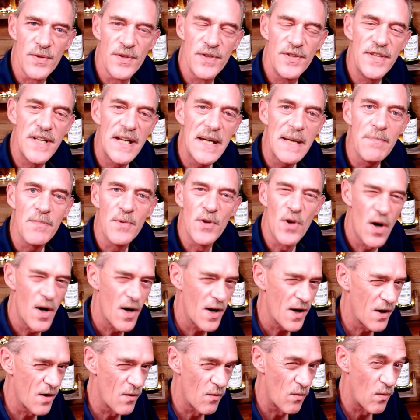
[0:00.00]
deep,
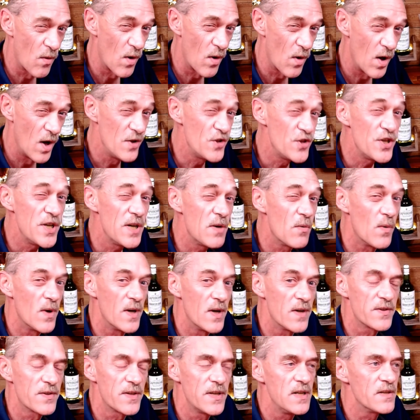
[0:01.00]
dark, grungy
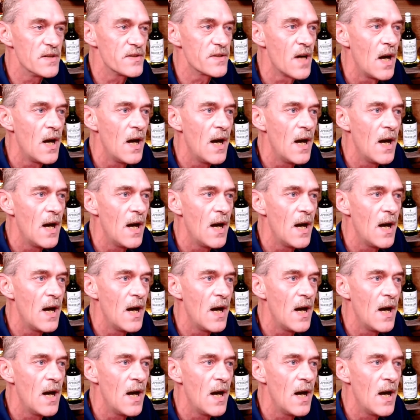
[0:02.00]
whiskeys.